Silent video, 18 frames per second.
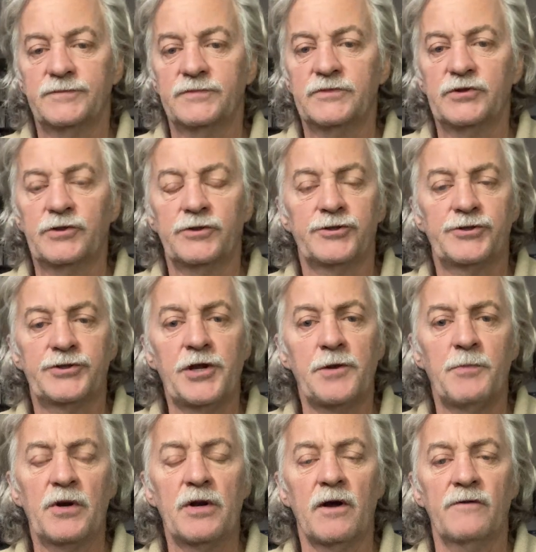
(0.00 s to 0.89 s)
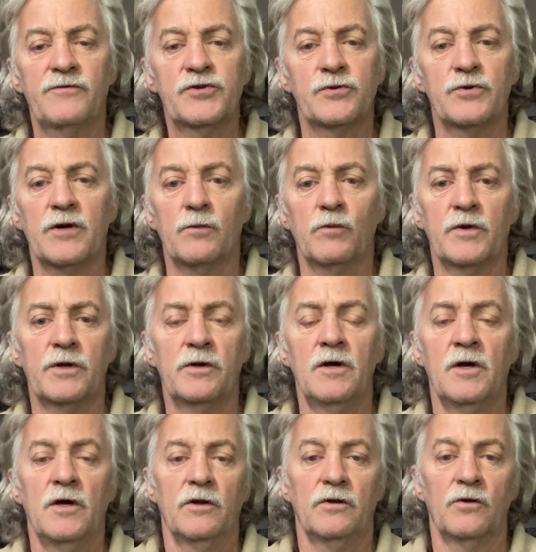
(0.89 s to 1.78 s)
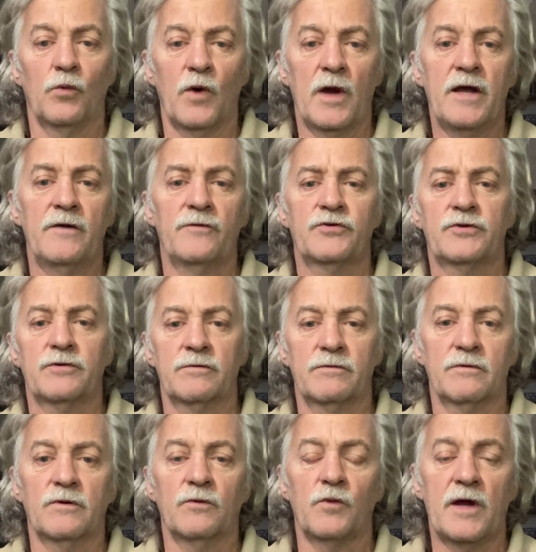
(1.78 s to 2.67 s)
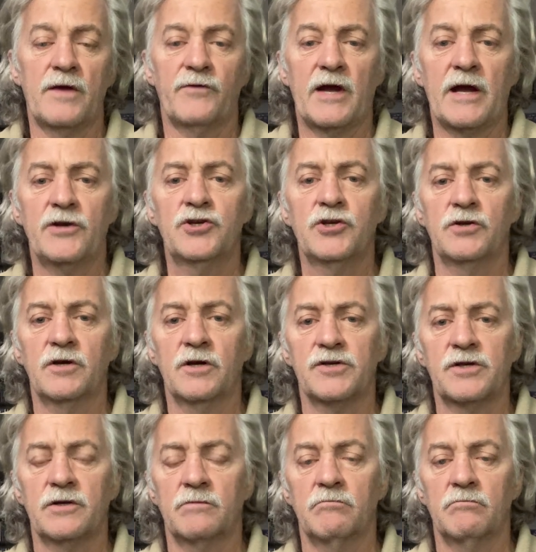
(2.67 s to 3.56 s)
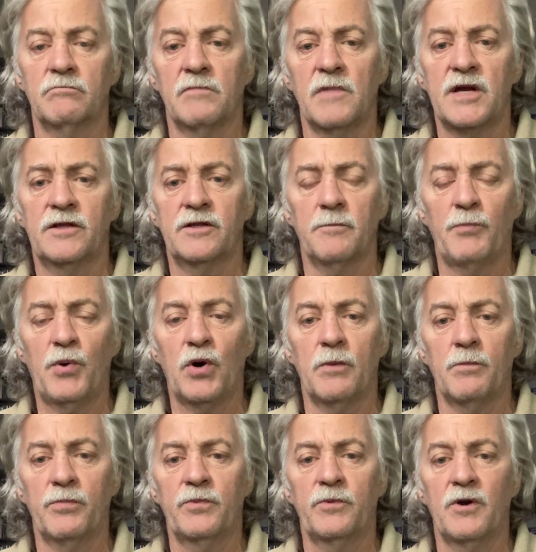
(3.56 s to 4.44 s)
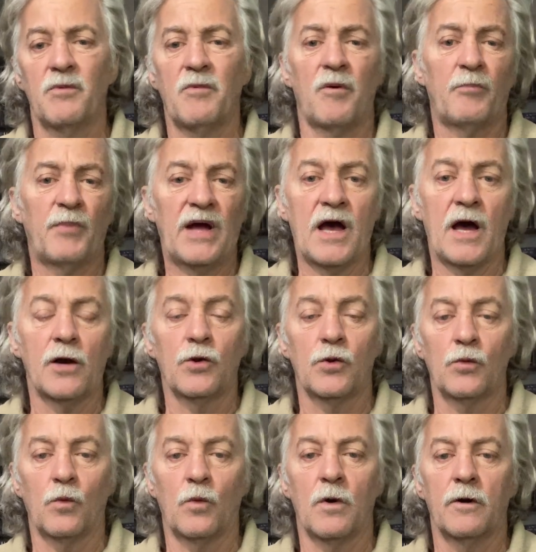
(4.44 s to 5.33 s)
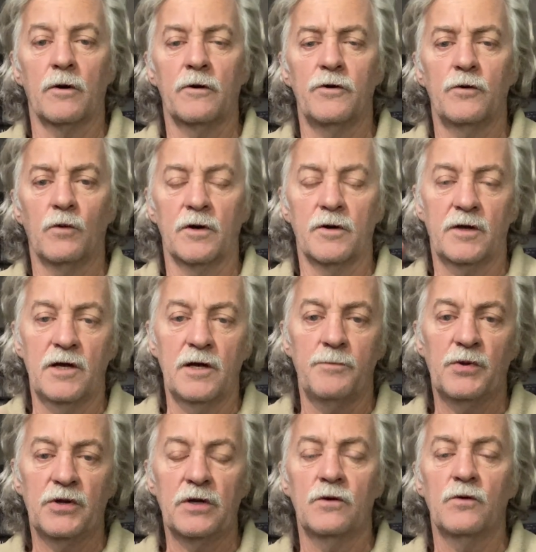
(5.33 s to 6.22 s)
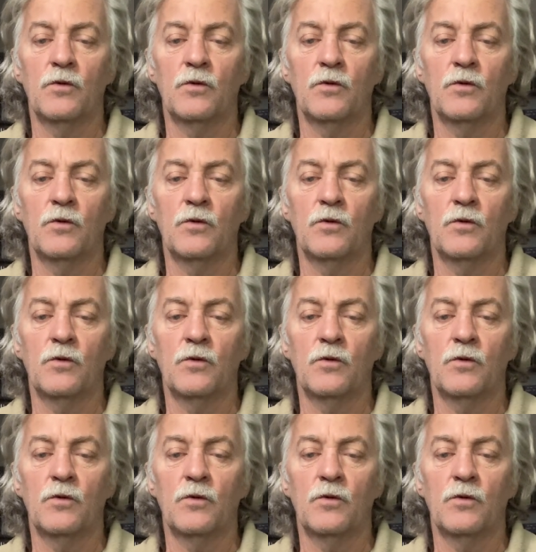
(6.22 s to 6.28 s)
just deep enough so that when the wave action doesn't make the pump come up out of the water. You want to keep it in